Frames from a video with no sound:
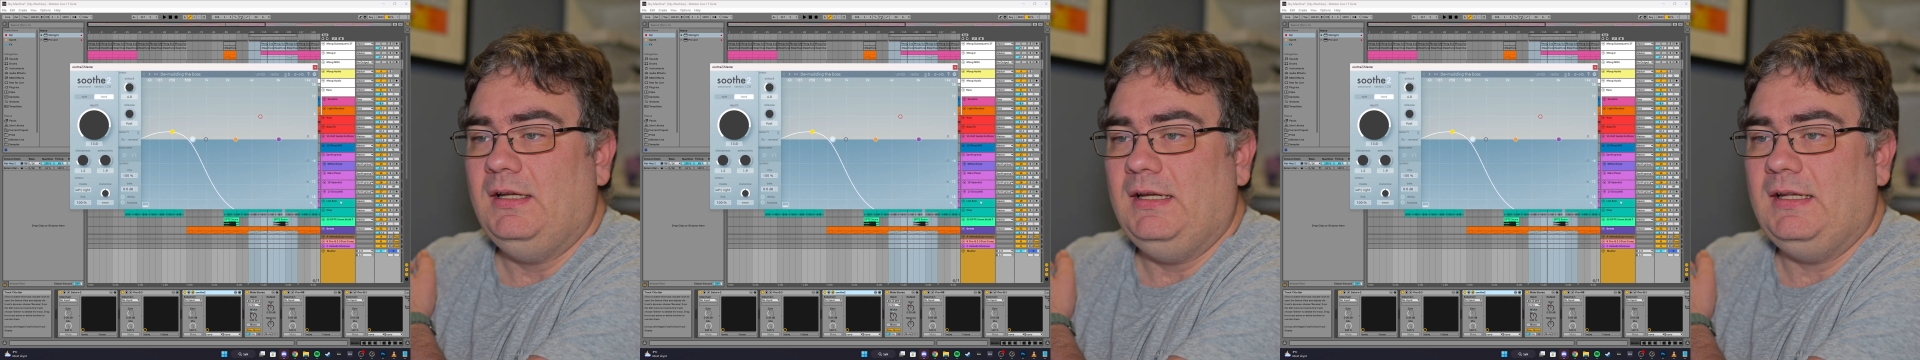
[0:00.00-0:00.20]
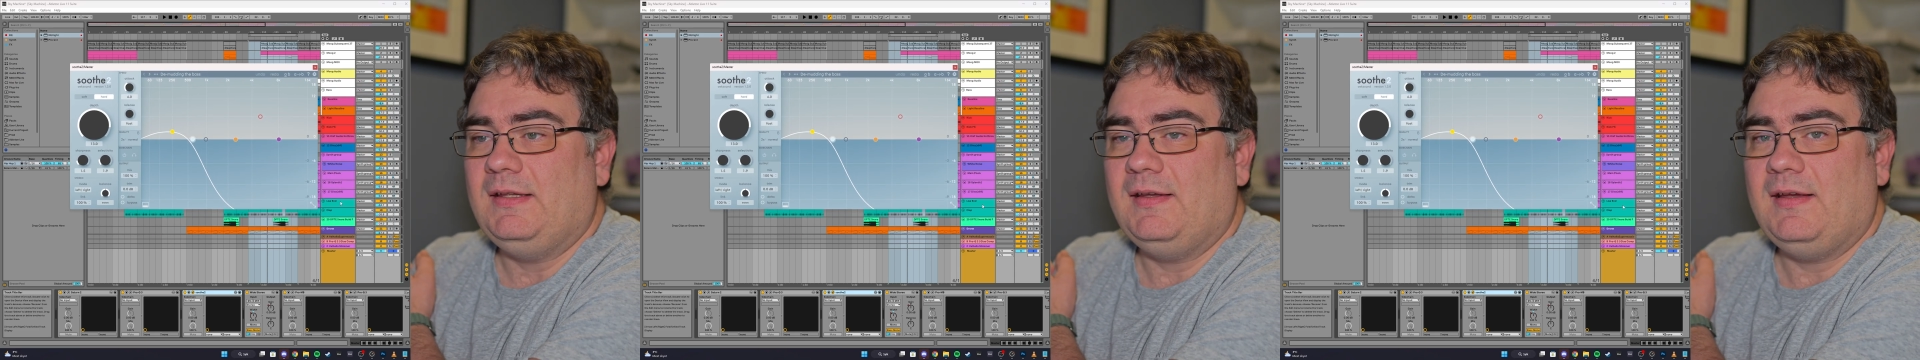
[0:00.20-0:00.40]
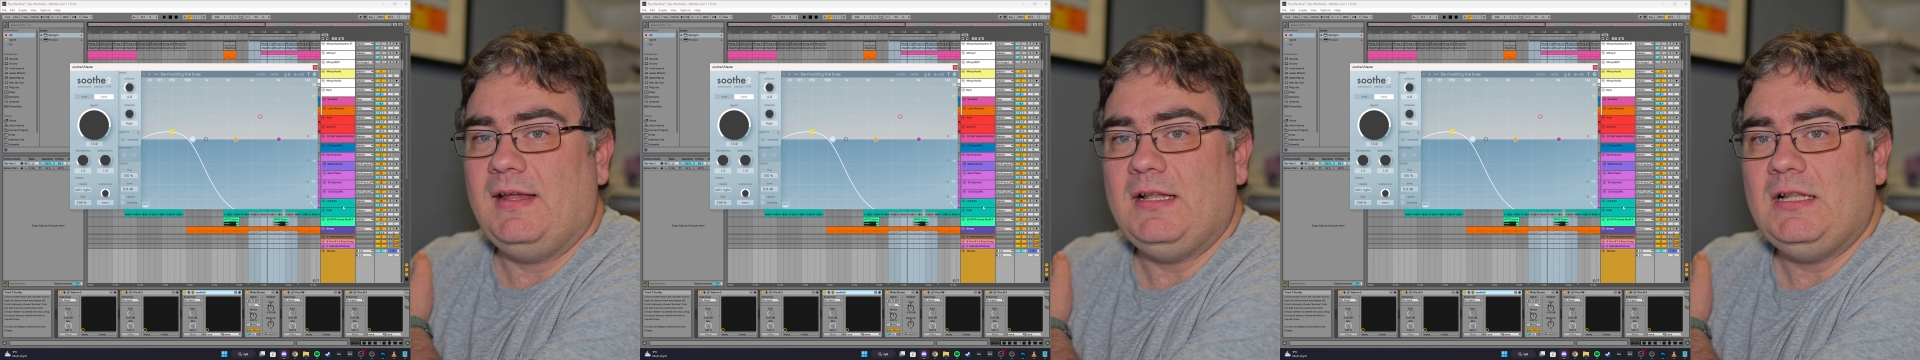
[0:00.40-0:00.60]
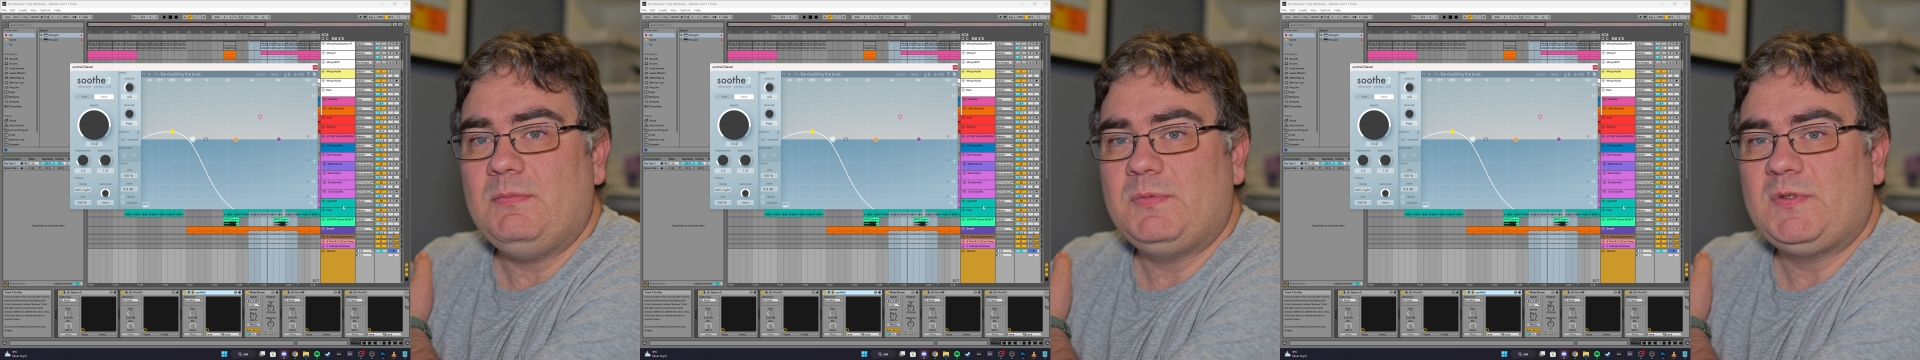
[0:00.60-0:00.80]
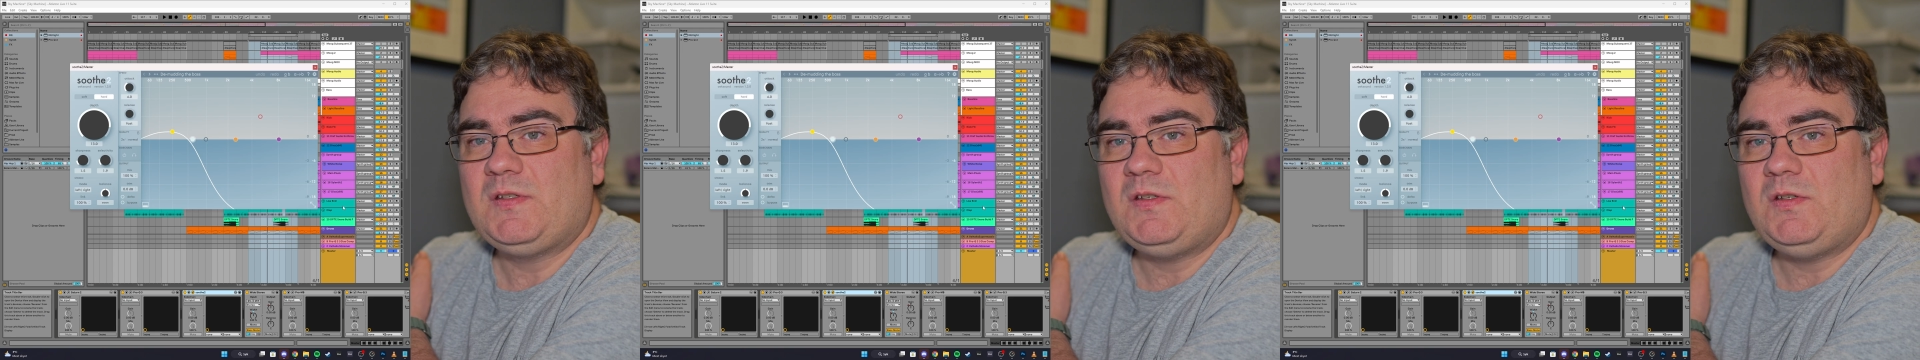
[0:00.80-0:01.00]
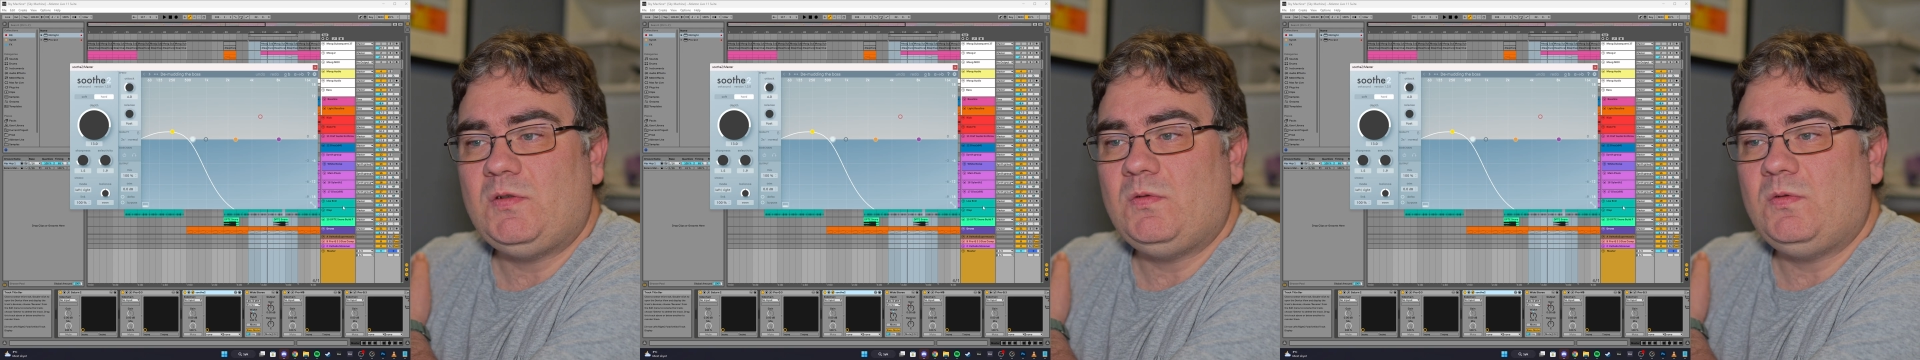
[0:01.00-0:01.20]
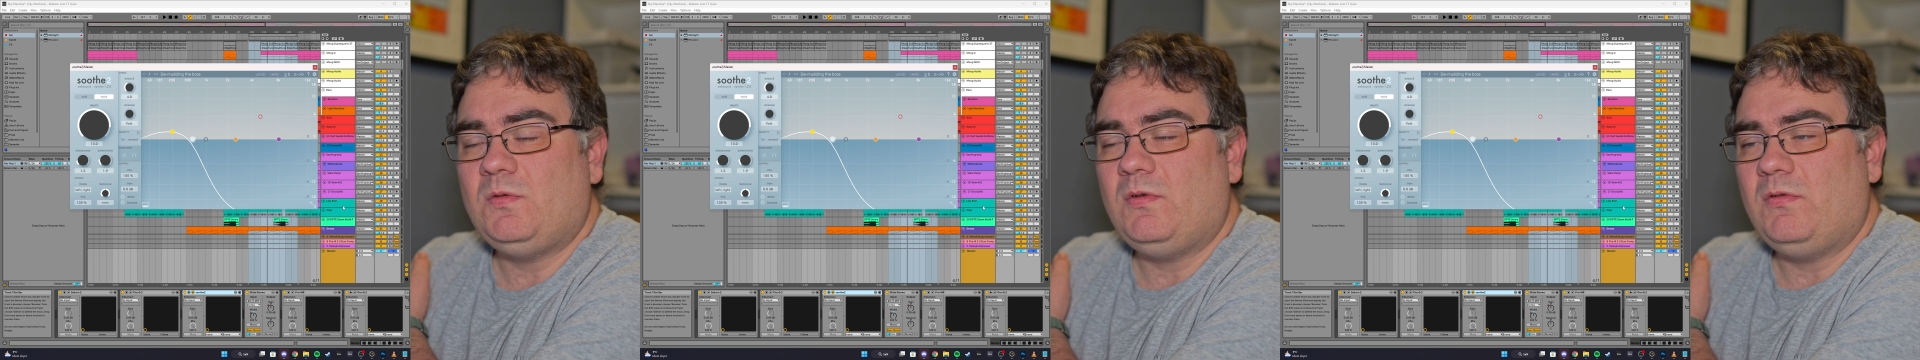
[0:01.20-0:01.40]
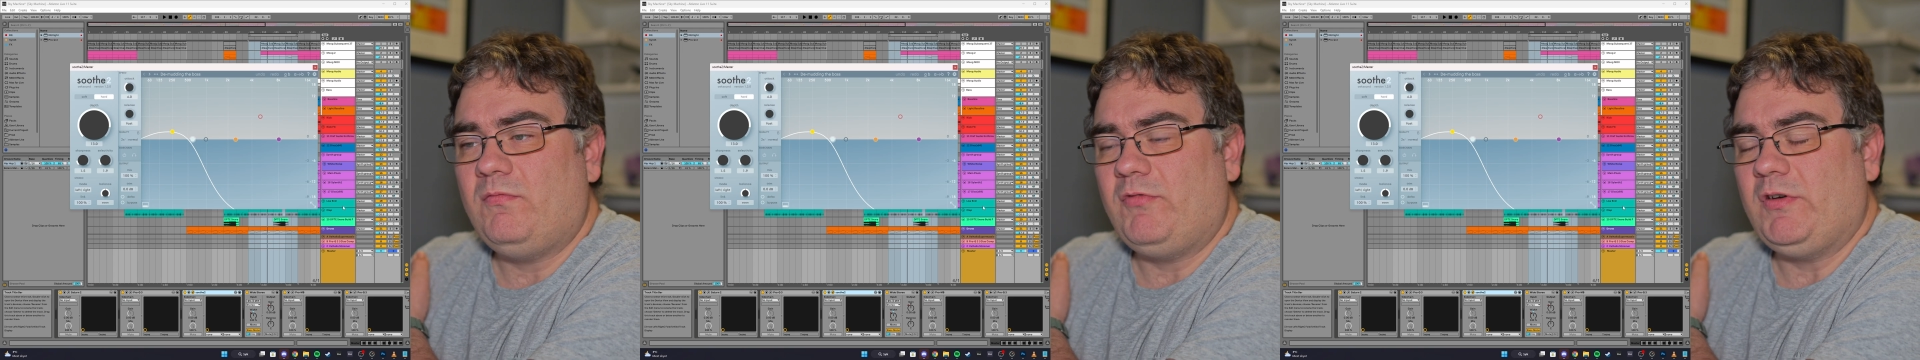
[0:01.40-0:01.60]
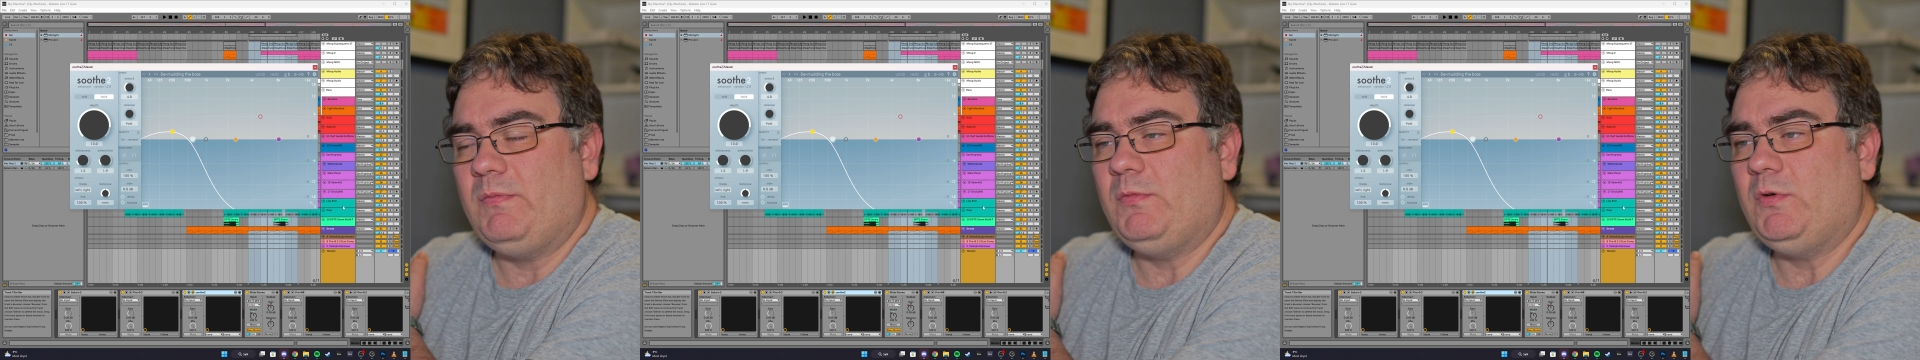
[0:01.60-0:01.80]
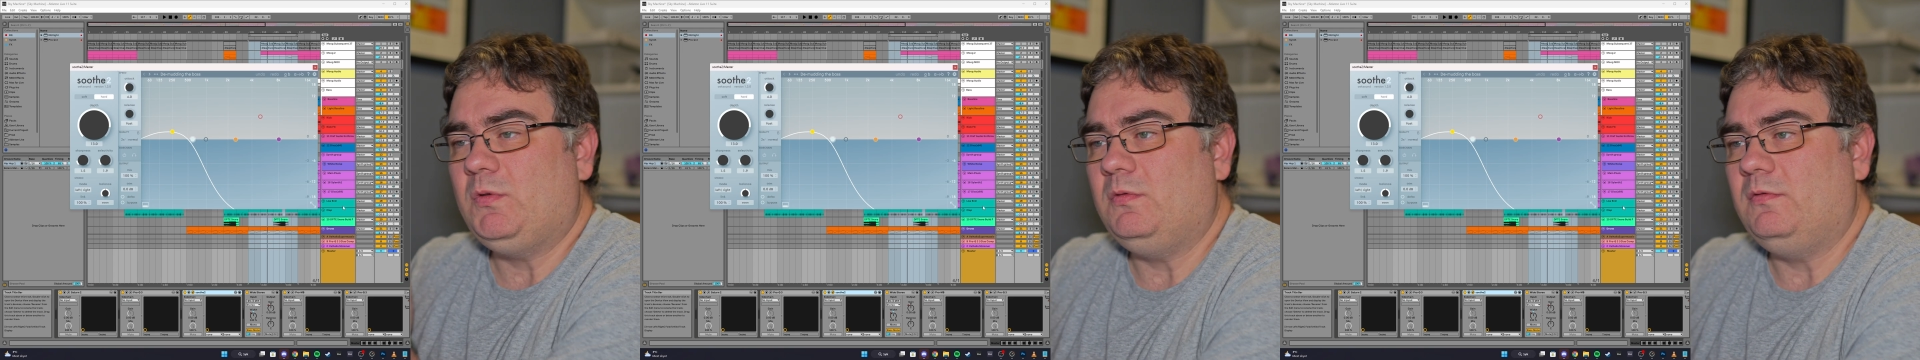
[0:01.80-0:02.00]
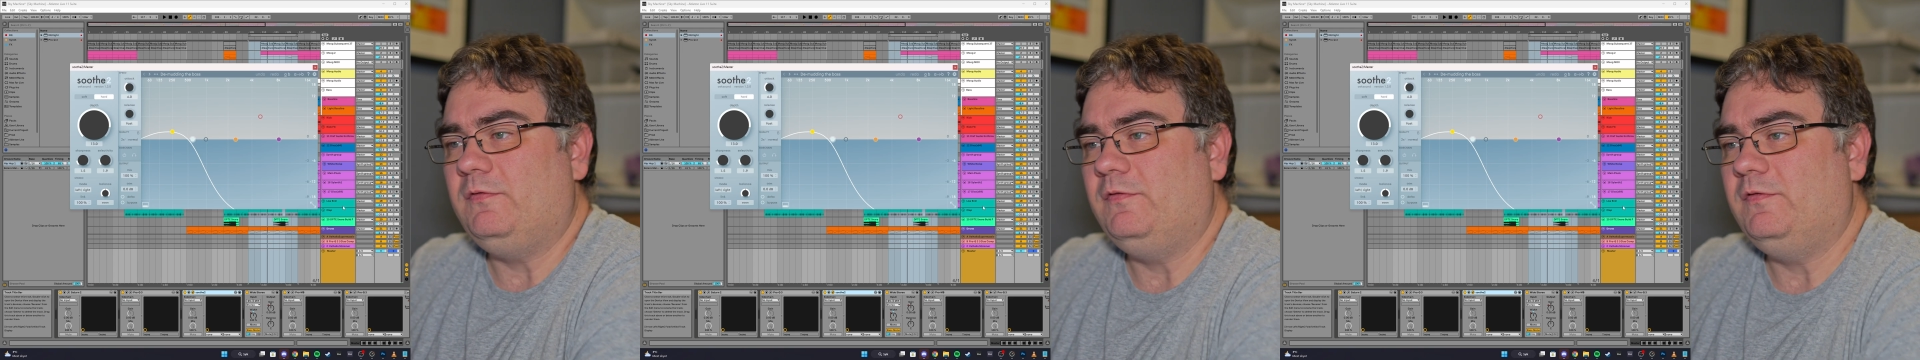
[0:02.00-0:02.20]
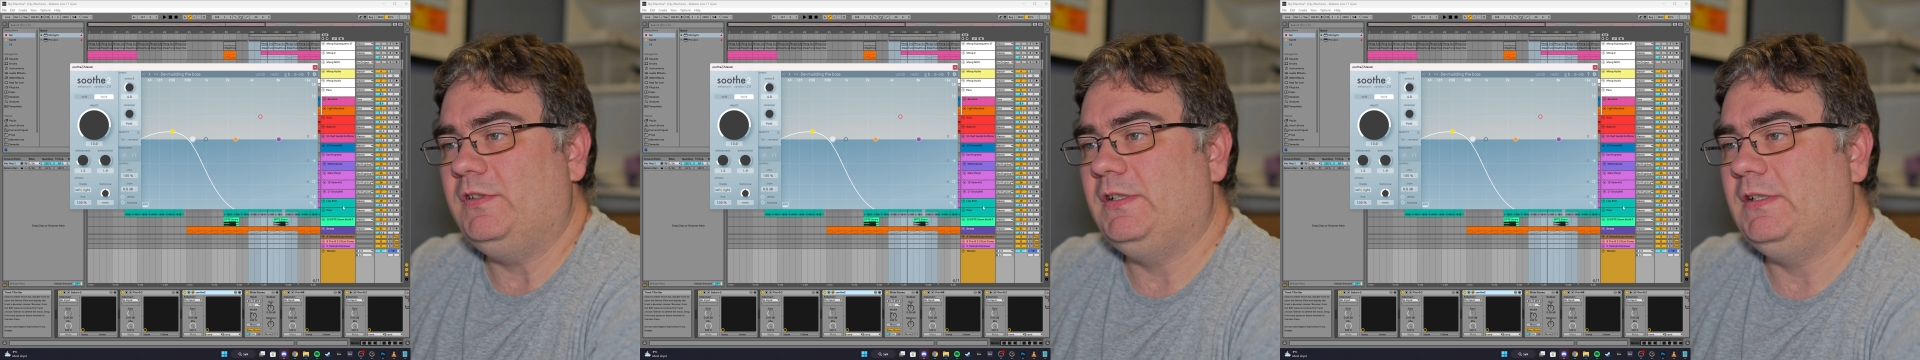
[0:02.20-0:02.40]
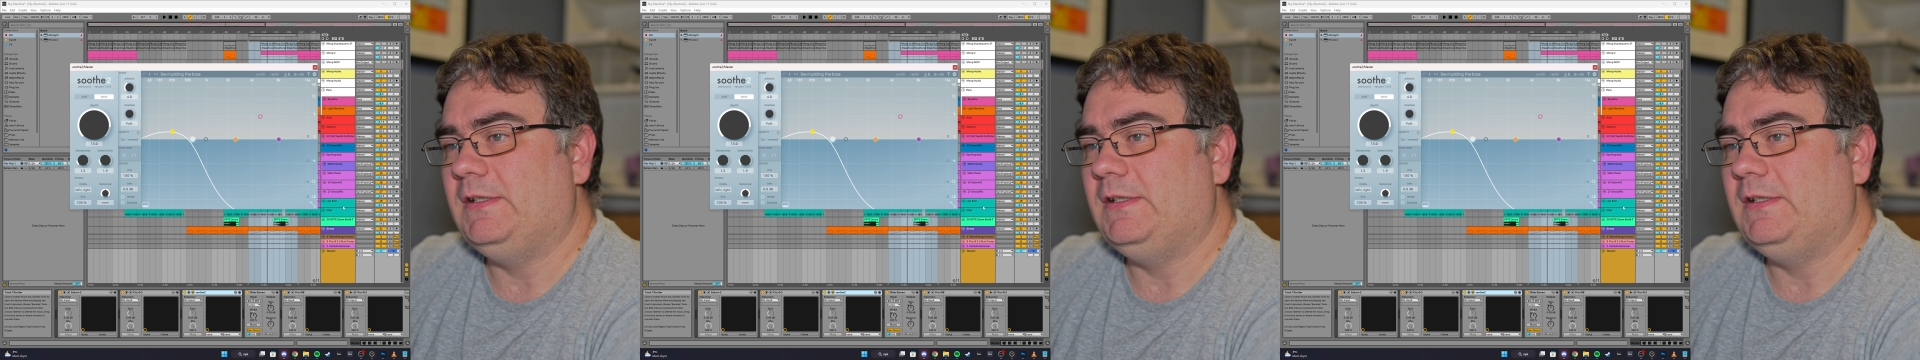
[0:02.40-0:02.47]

it helps you remove